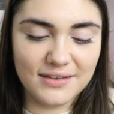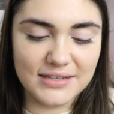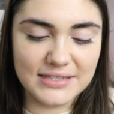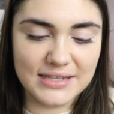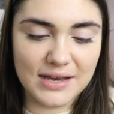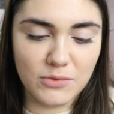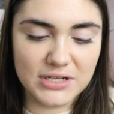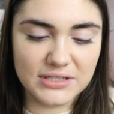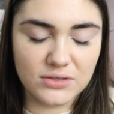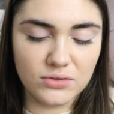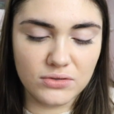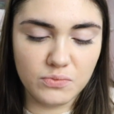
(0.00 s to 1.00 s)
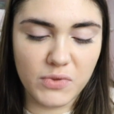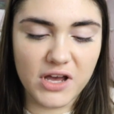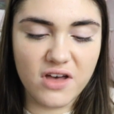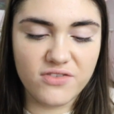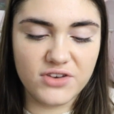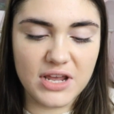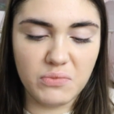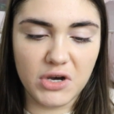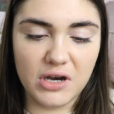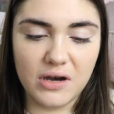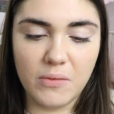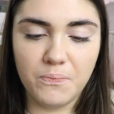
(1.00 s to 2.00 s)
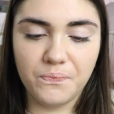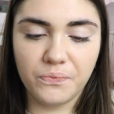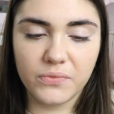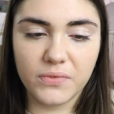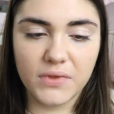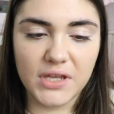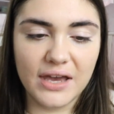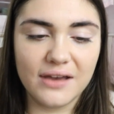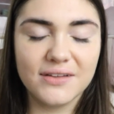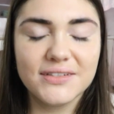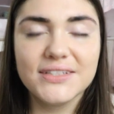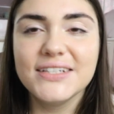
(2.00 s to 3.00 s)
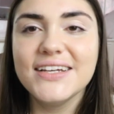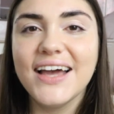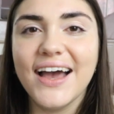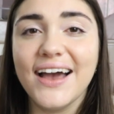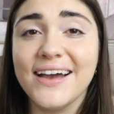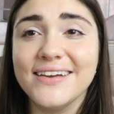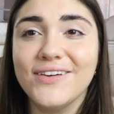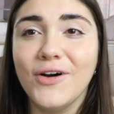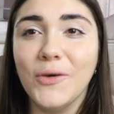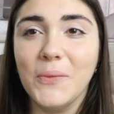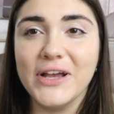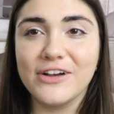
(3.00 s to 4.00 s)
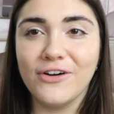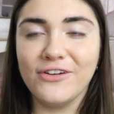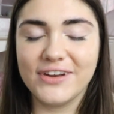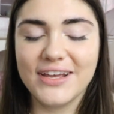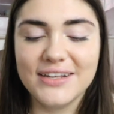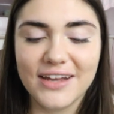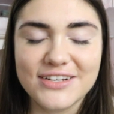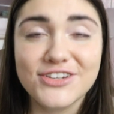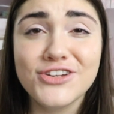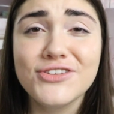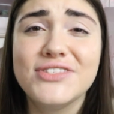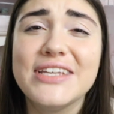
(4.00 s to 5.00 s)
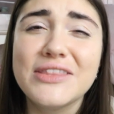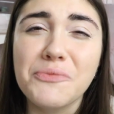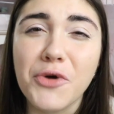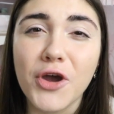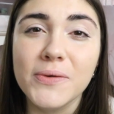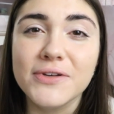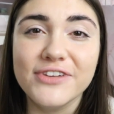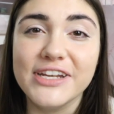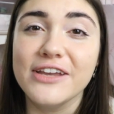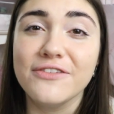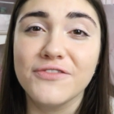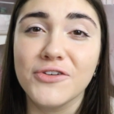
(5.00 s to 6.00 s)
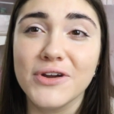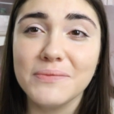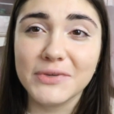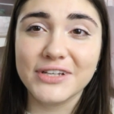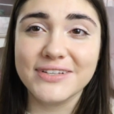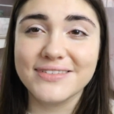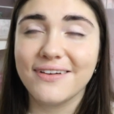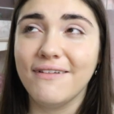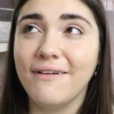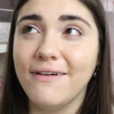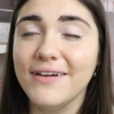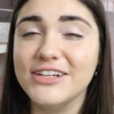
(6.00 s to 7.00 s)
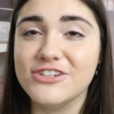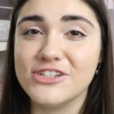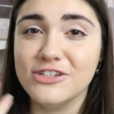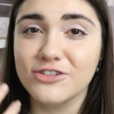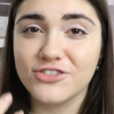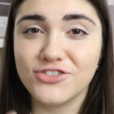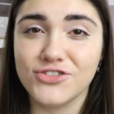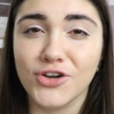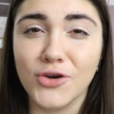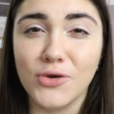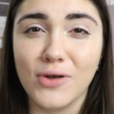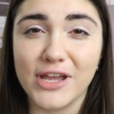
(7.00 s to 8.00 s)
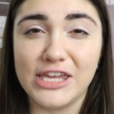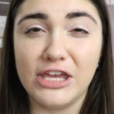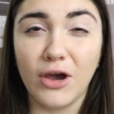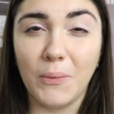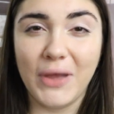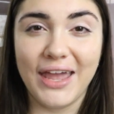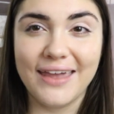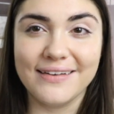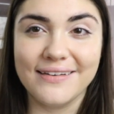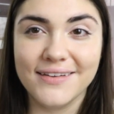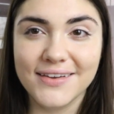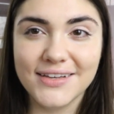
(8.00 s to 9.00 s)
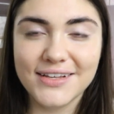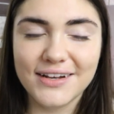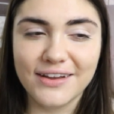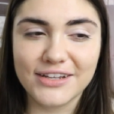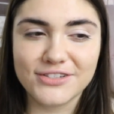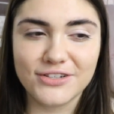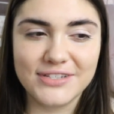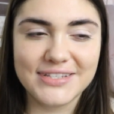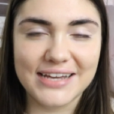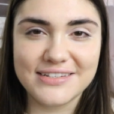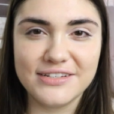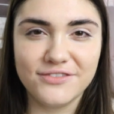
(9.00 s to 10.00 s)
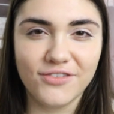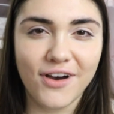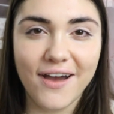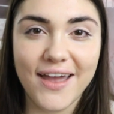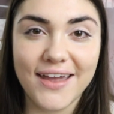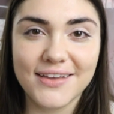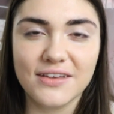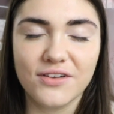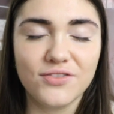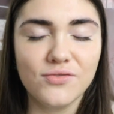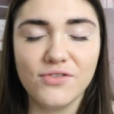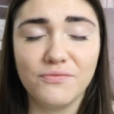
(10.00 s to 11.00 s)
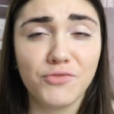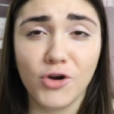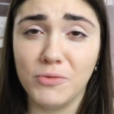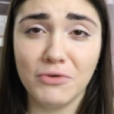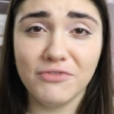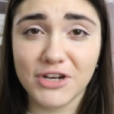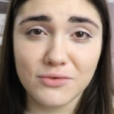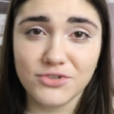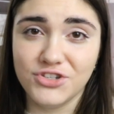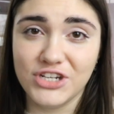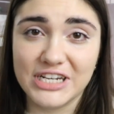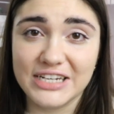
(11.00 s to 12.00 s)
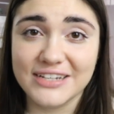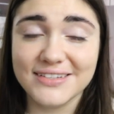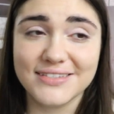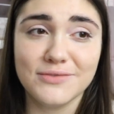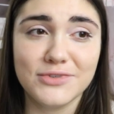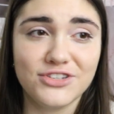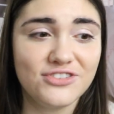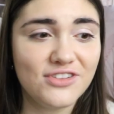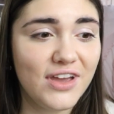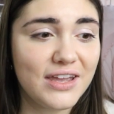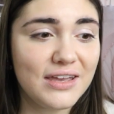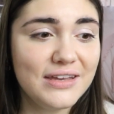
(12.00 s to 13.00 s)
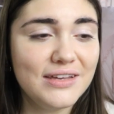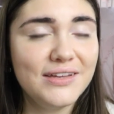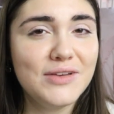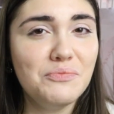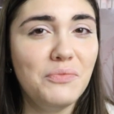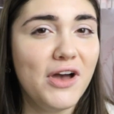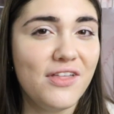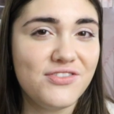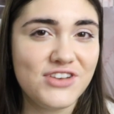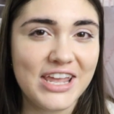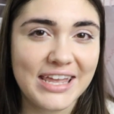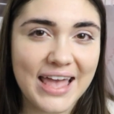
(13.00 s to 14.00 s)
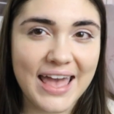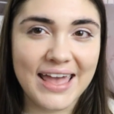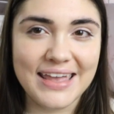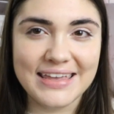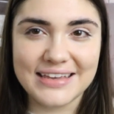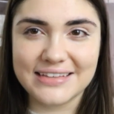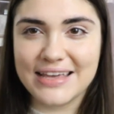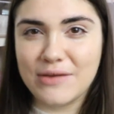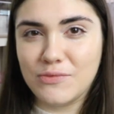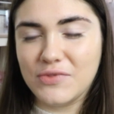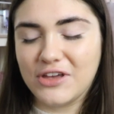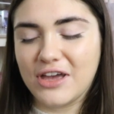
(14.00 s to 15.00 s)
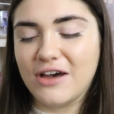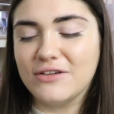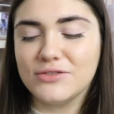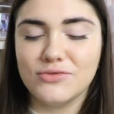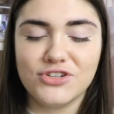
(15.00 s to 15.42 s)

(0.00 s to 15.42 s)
Is that what it's called? Birthday Balm. Yeah, and oh my god, like, did you see the promo video for it? Because it just looks so like yummy and like so satisfying that I thought the promo video was genius. It was just like birthday cake and then the girls